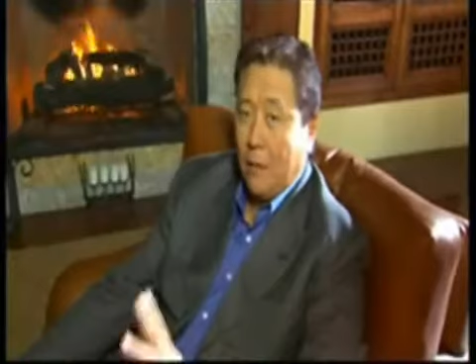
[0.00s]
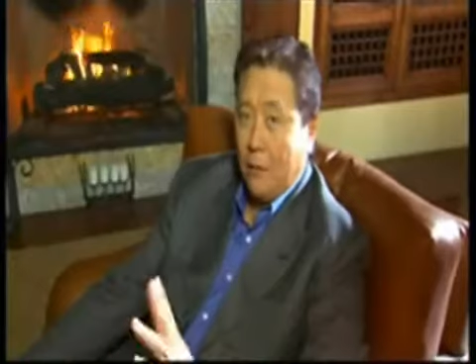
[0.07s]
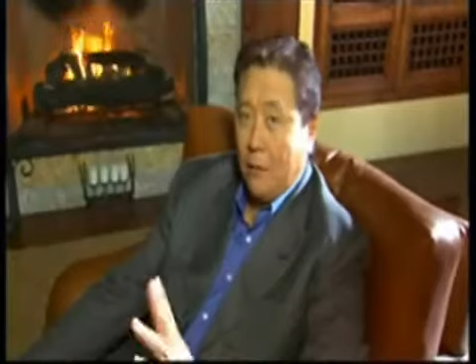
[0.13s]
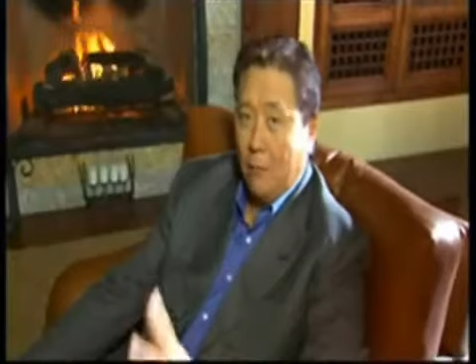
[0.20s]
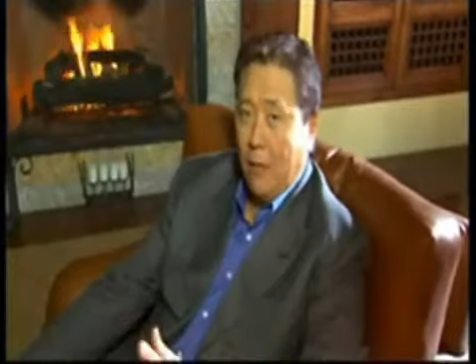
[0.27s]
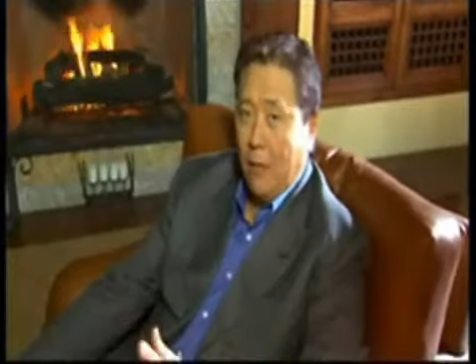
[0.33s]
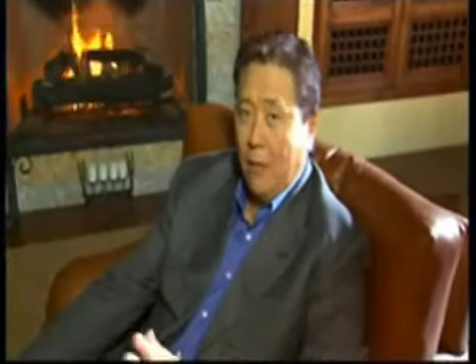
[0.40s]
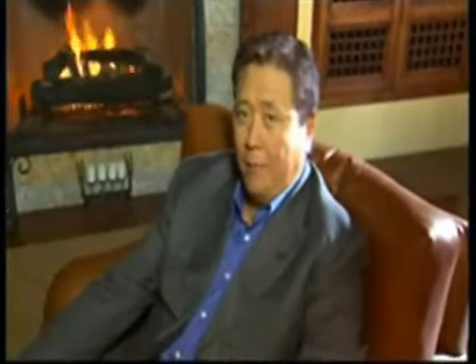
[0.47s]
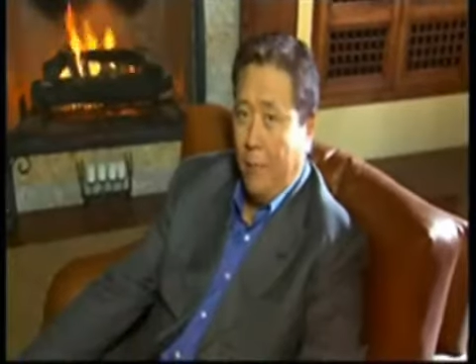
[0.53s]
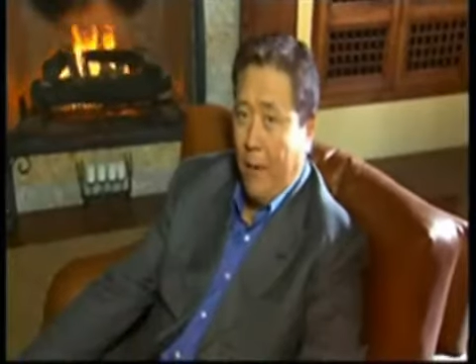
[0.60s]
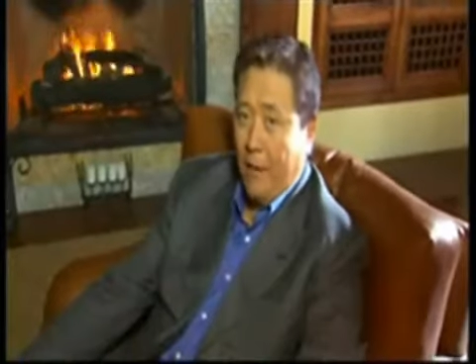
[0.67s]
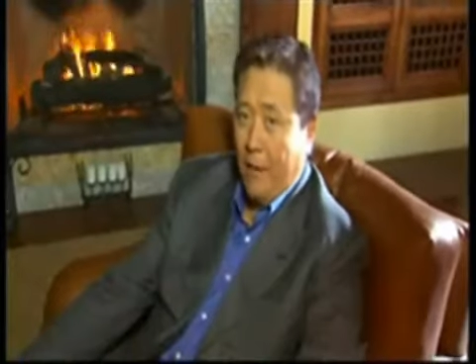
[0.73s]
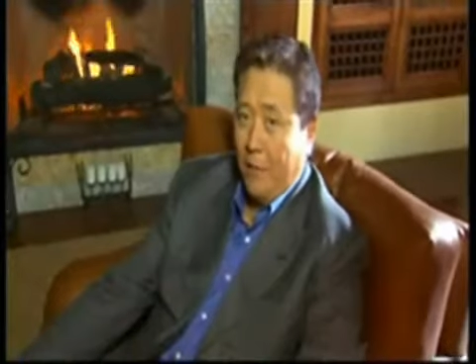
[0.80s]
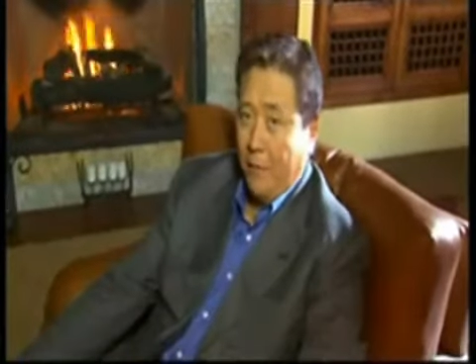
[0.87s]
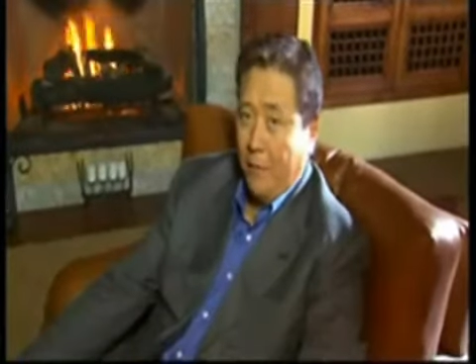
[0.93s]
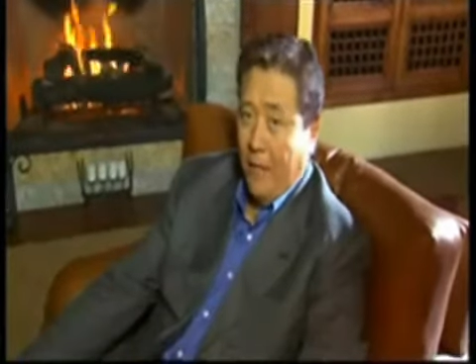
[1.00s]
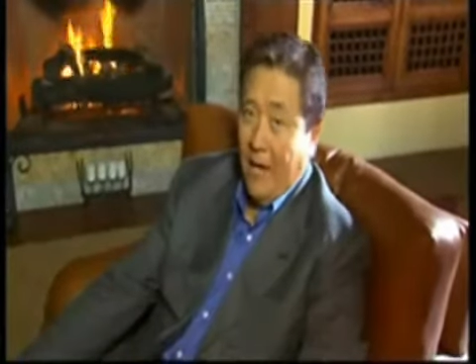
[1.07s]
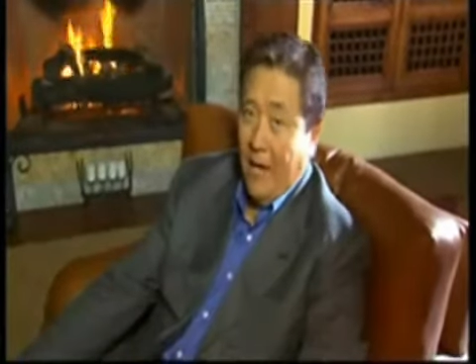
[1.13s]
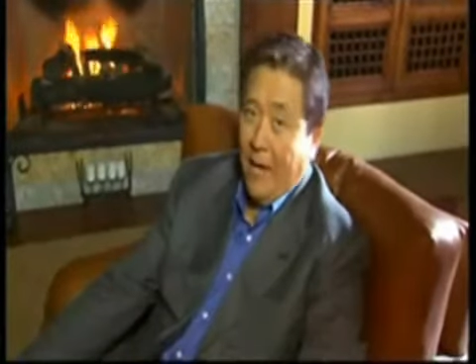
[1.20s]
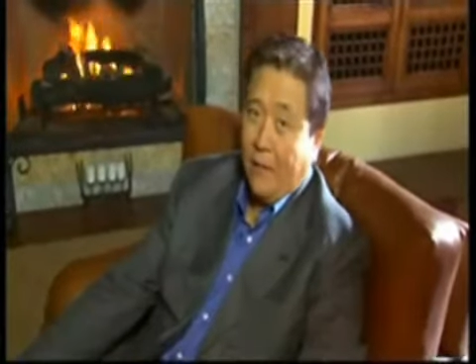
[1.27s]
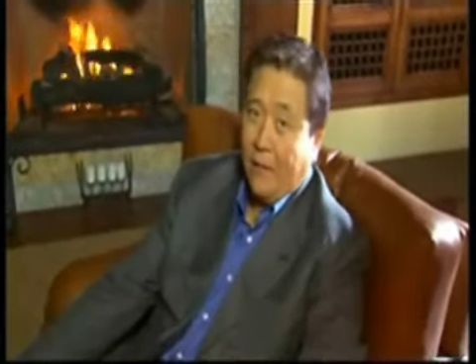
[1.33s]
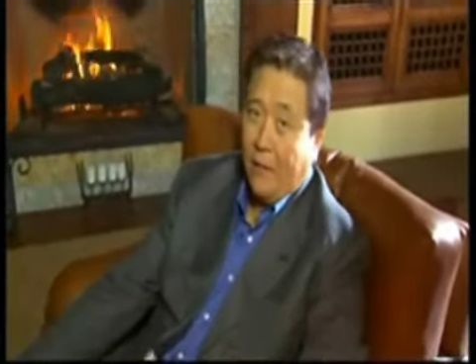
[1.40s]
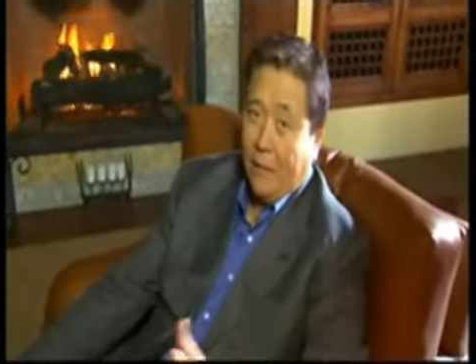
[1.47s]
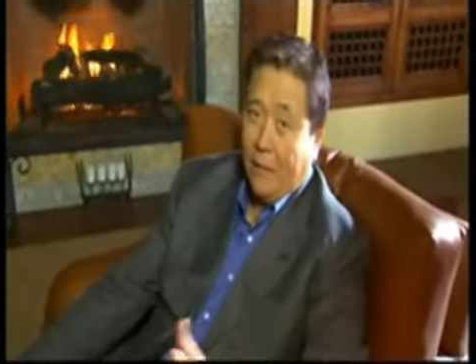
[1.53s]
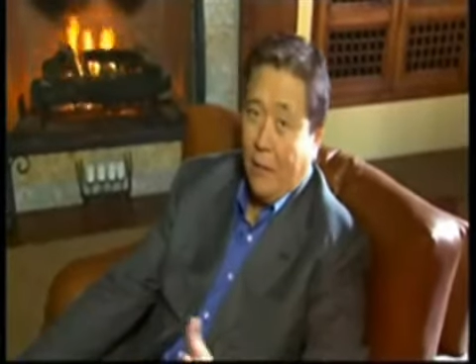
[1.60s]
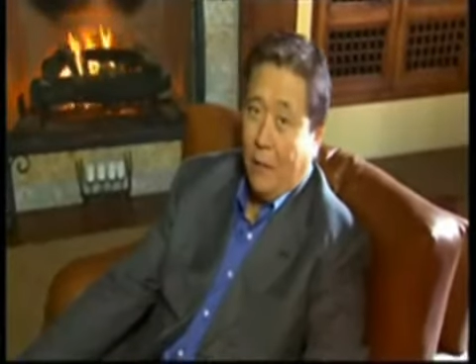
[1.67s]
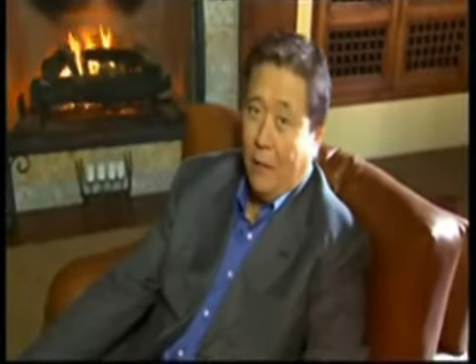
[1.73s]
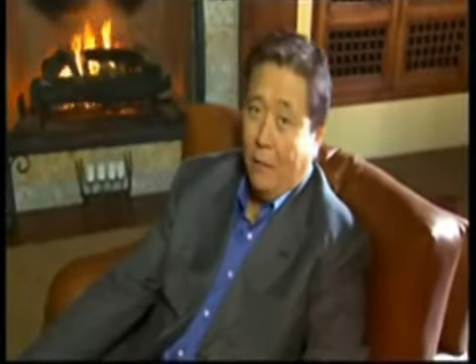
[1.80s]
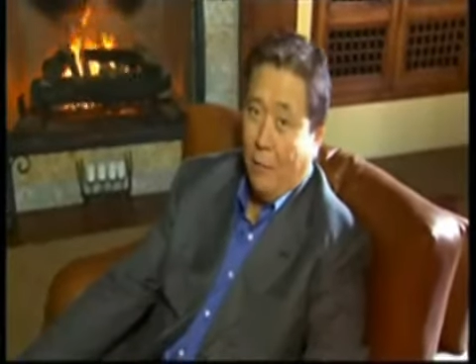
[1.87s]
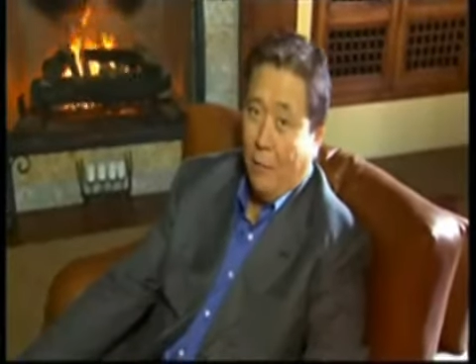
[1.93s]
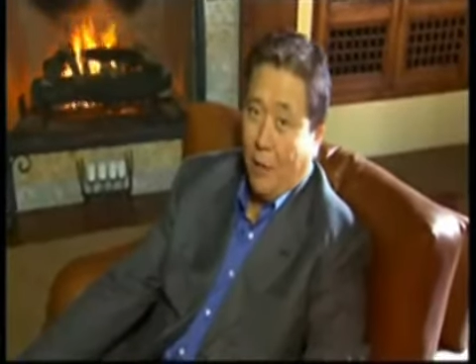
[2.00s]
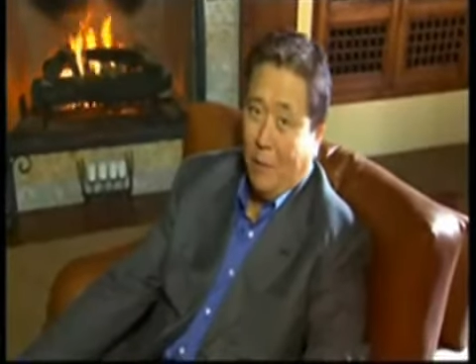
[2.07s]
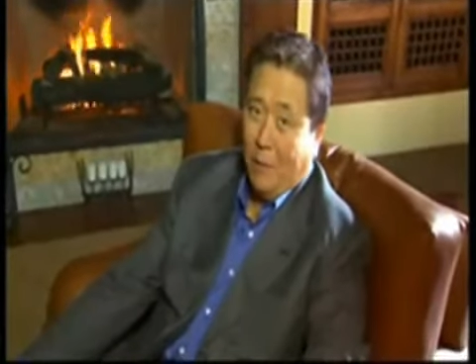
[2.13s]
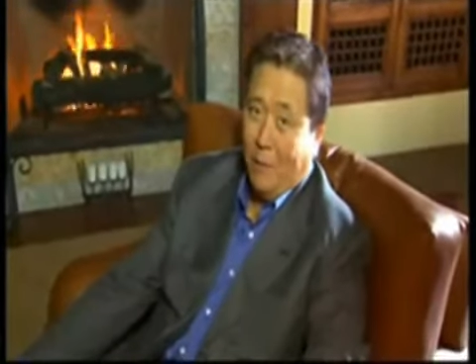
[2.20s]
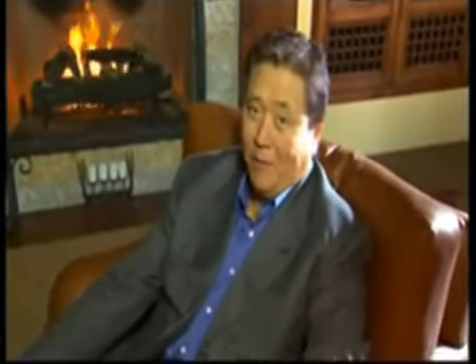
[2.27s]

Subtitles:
So one of the problems with the S, although most